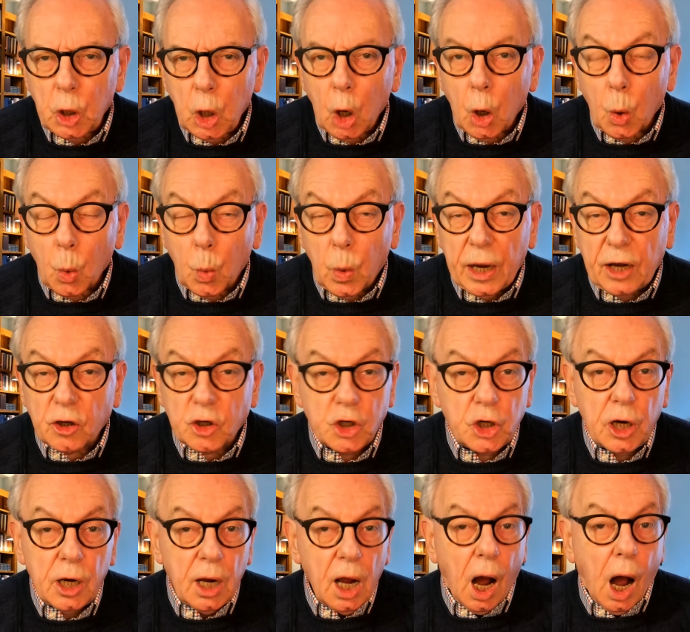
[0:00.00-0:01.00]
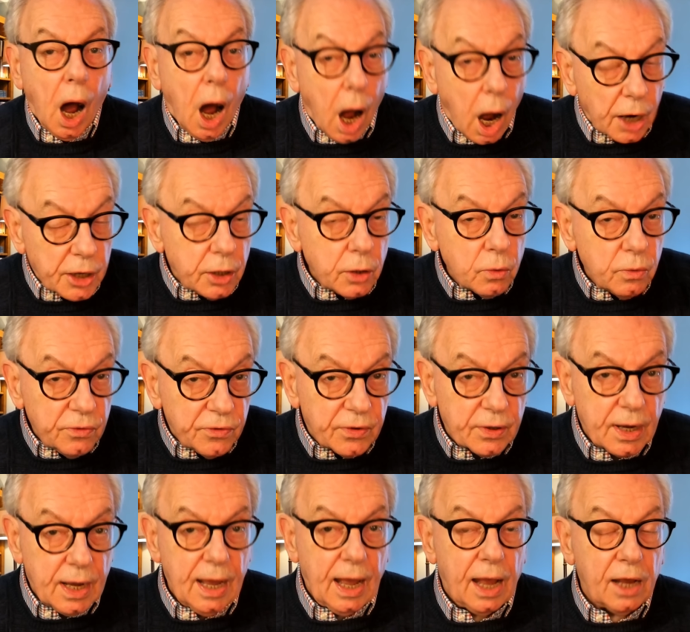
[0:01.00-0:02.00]
which argues the
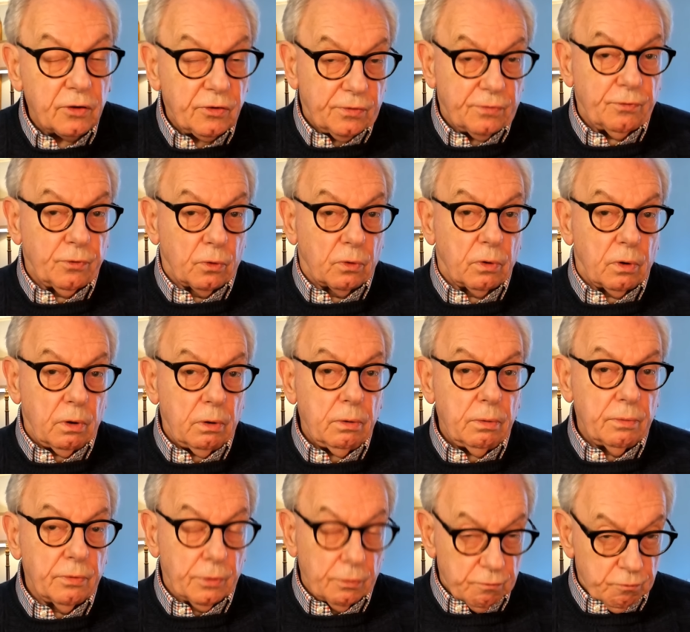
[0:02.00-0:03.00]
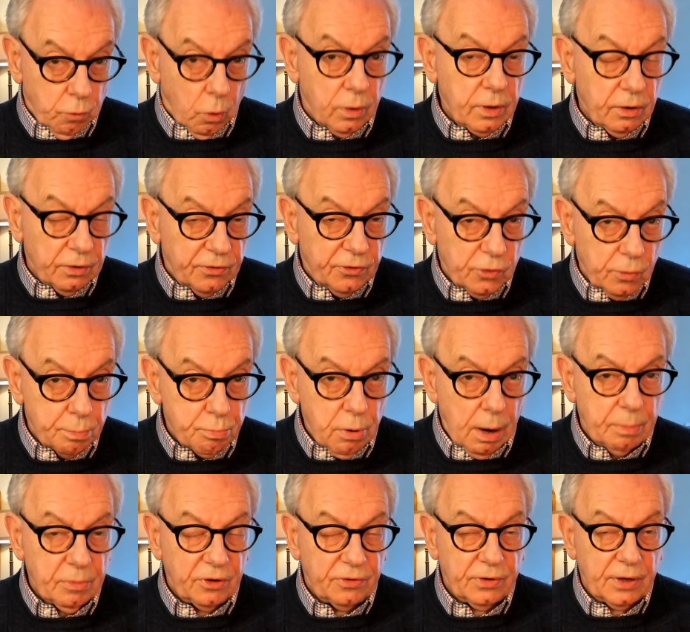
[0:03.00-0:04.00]
case for the royal
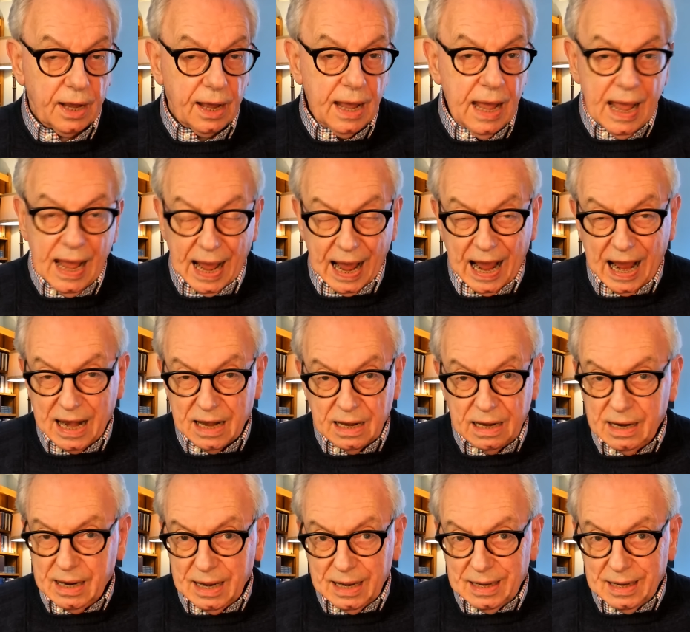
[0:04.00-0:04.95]
supremacy in